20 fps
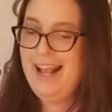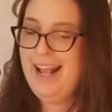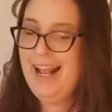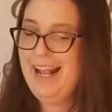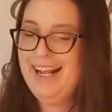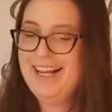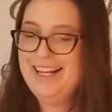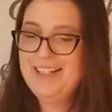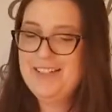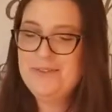
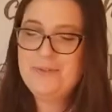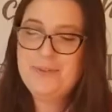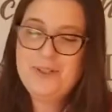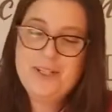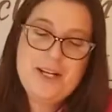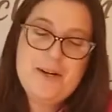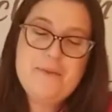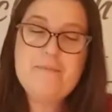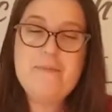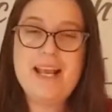And we're
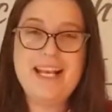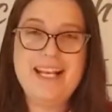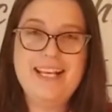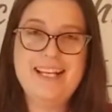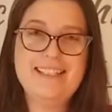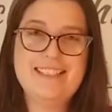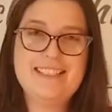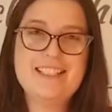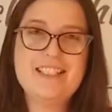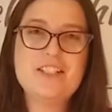going to make
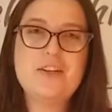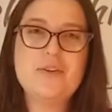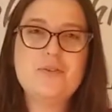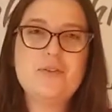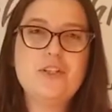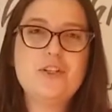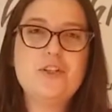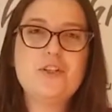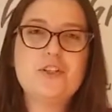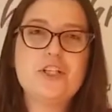it so
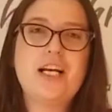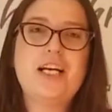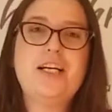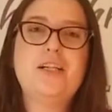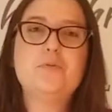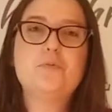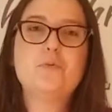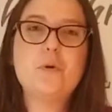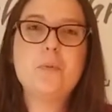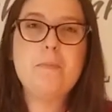that your
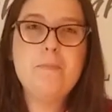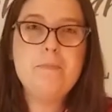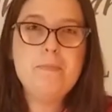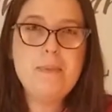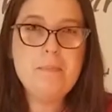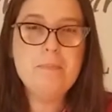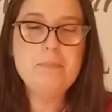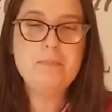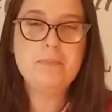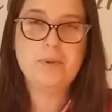child
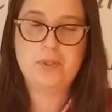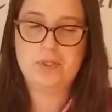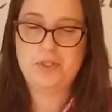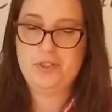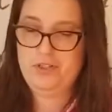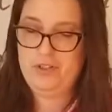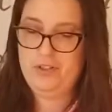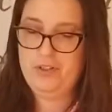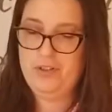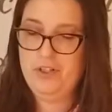
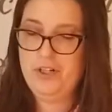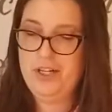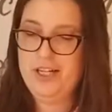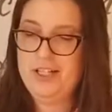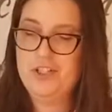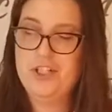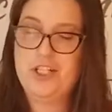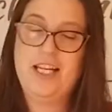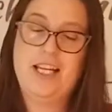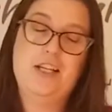remembers their
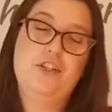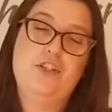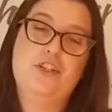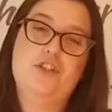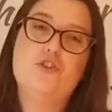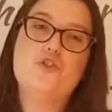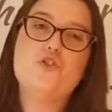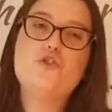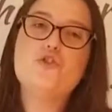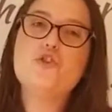
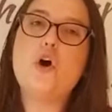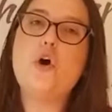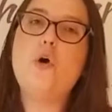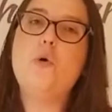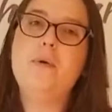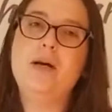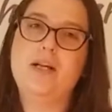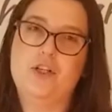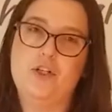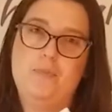education so
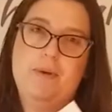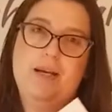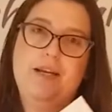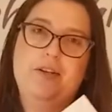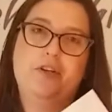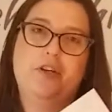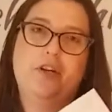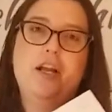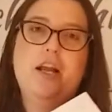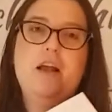much
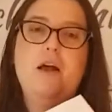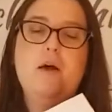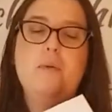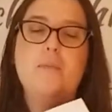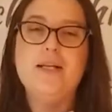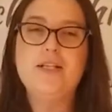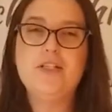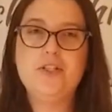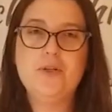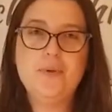better
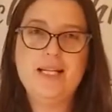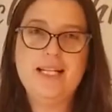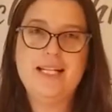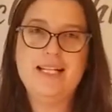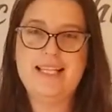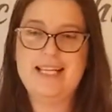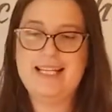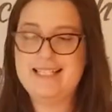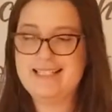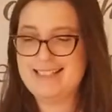by doing
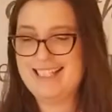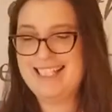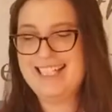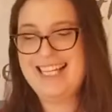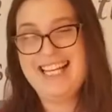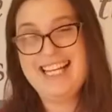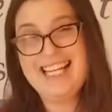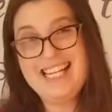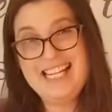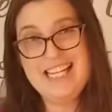things
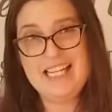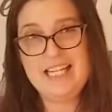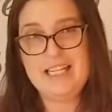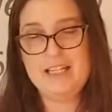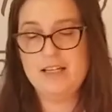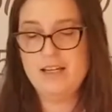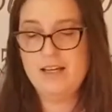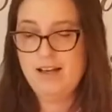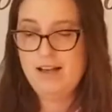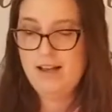like
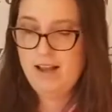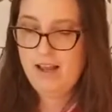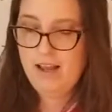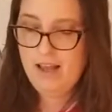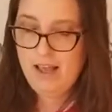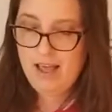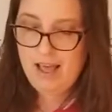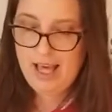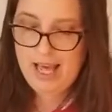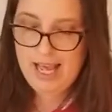eating
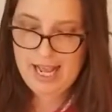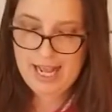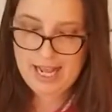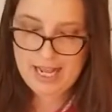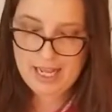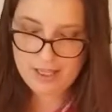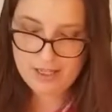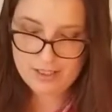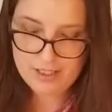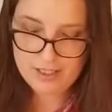
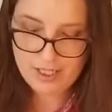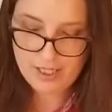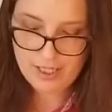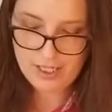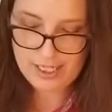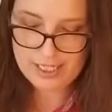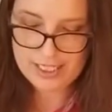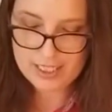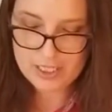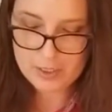and
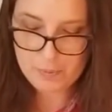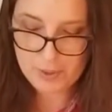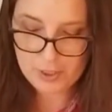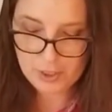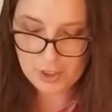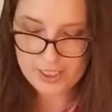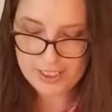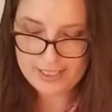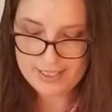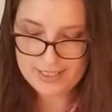
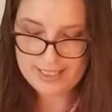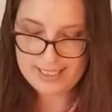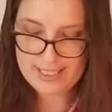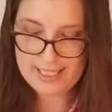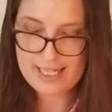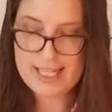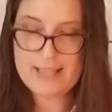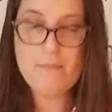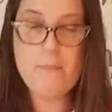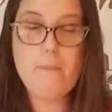
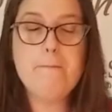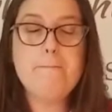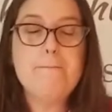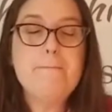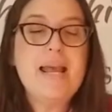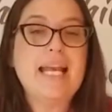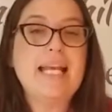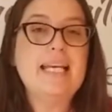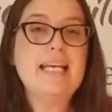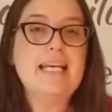experiencing
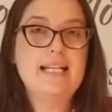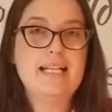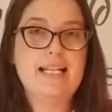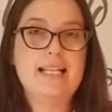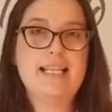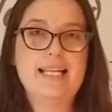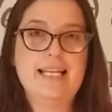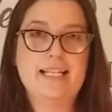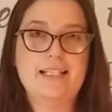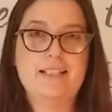making
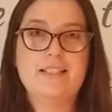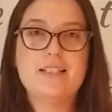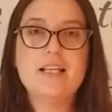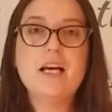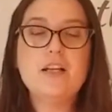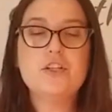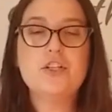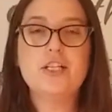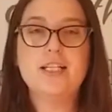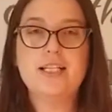things,
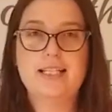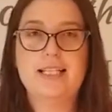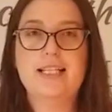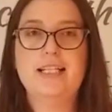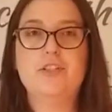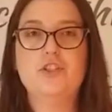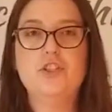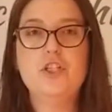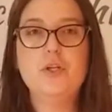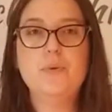touching
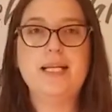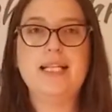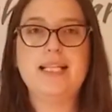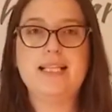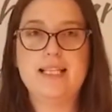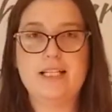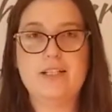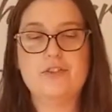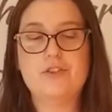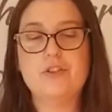things, doing
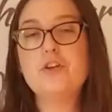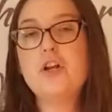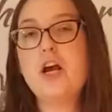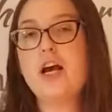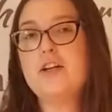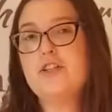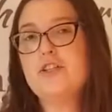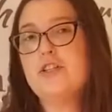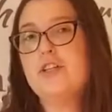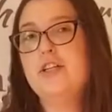things. They're
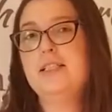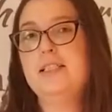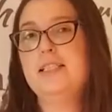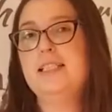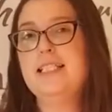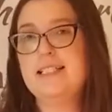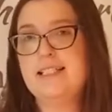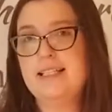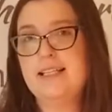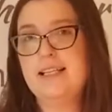not just going to
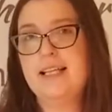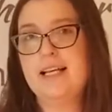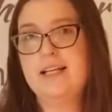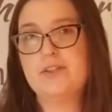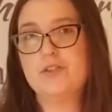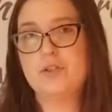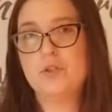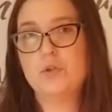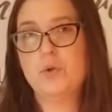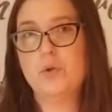listen to
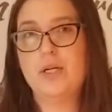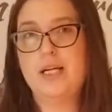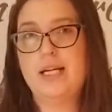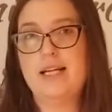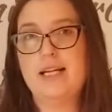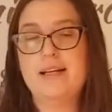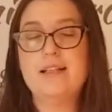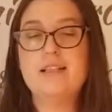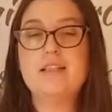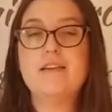that
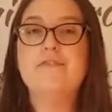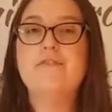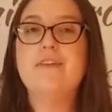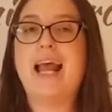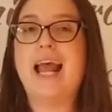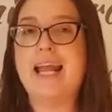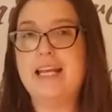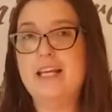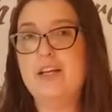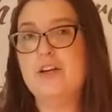story. It's an
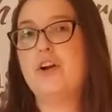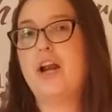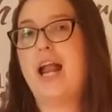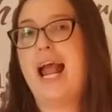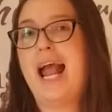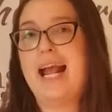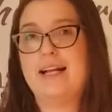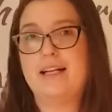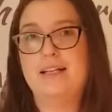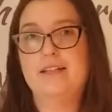
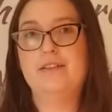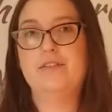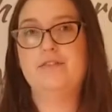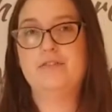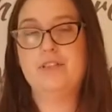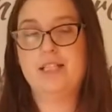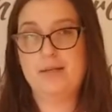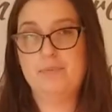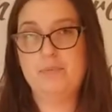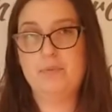
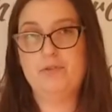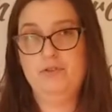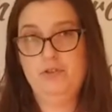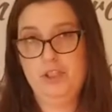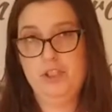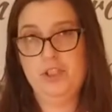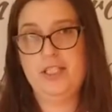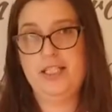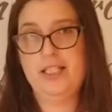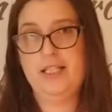interactive type of
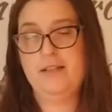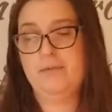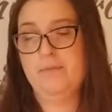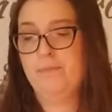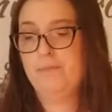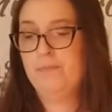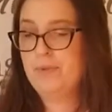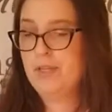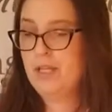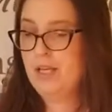learning.
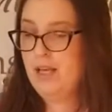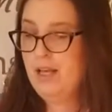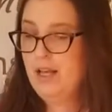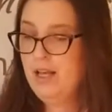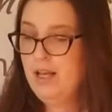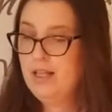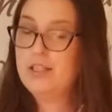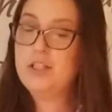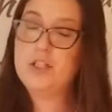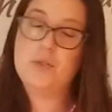
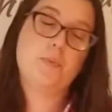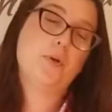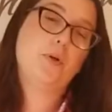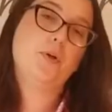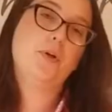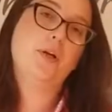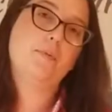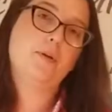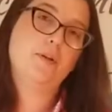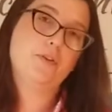This
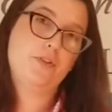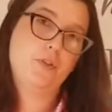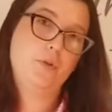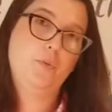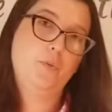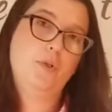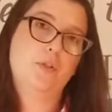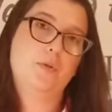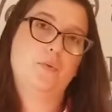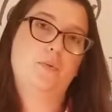program also
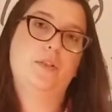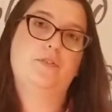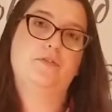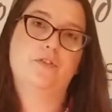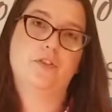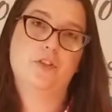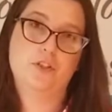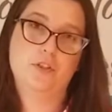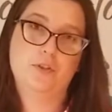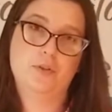works well
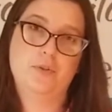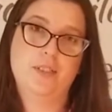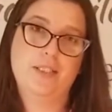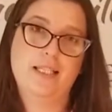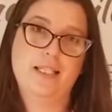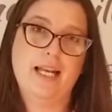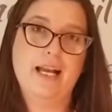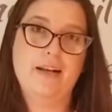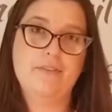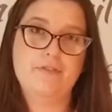for children
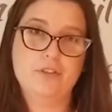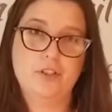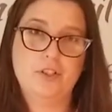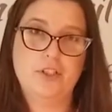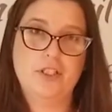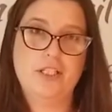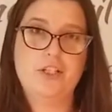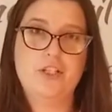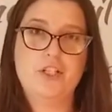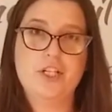that have
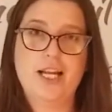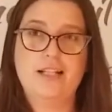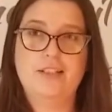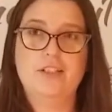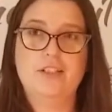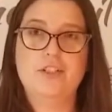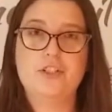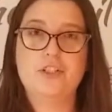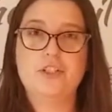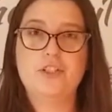learning
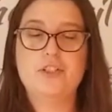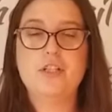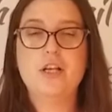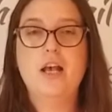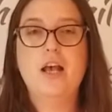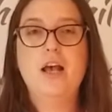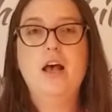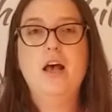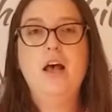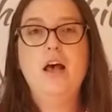challenges
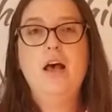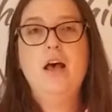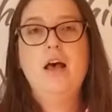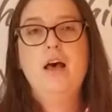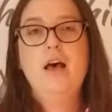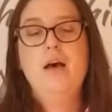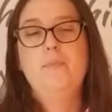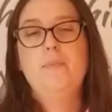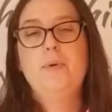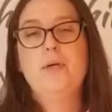
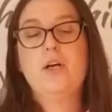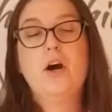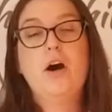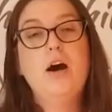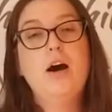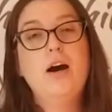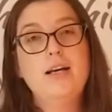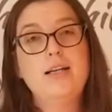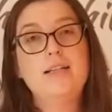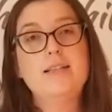
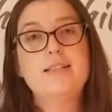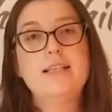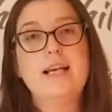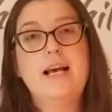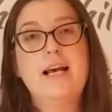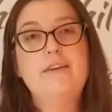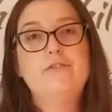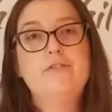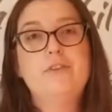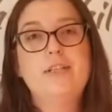because
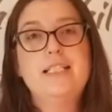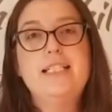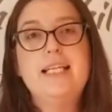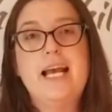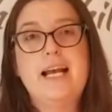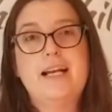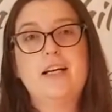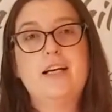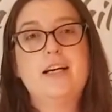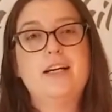I've
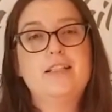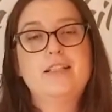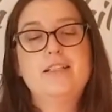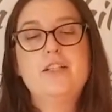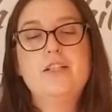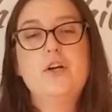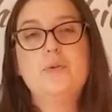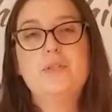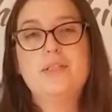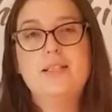got
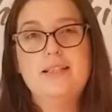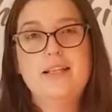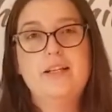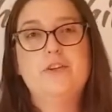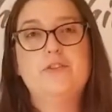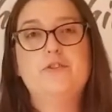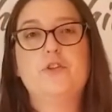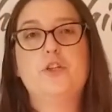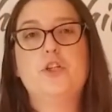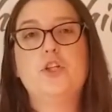notes in
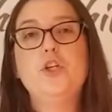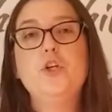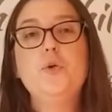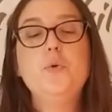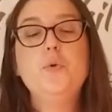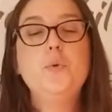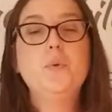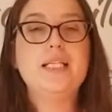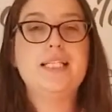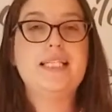there for you
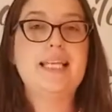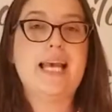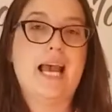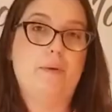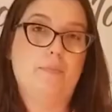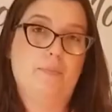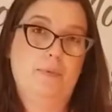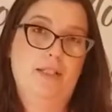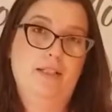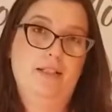to
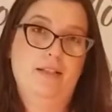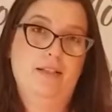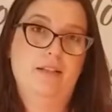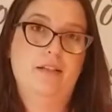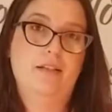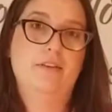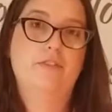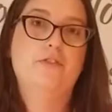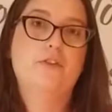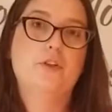adapt it
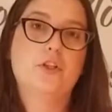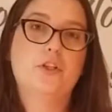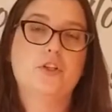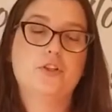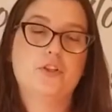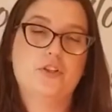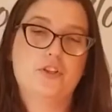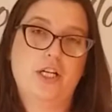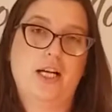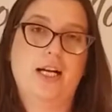for
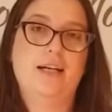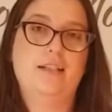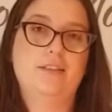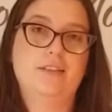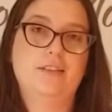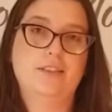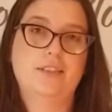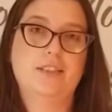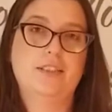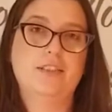your
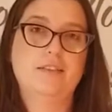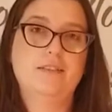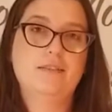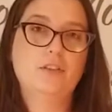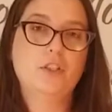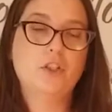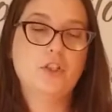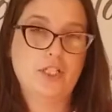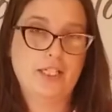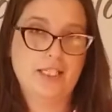child's
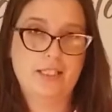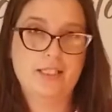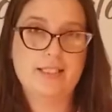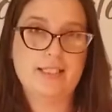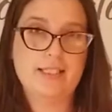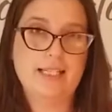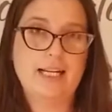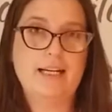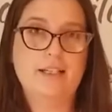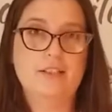learning
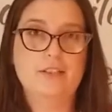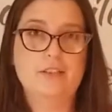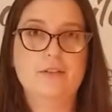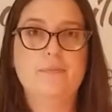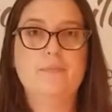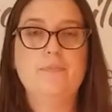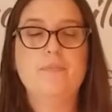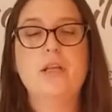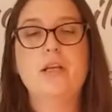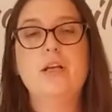style
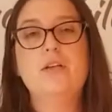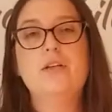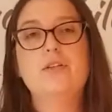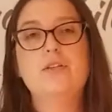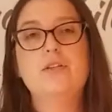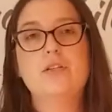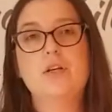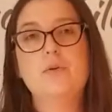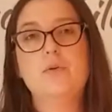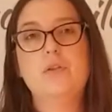
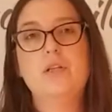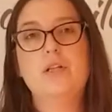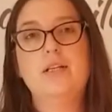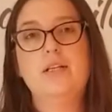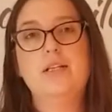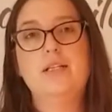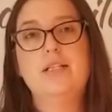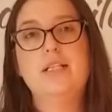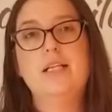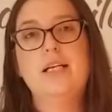so
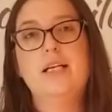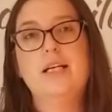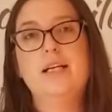that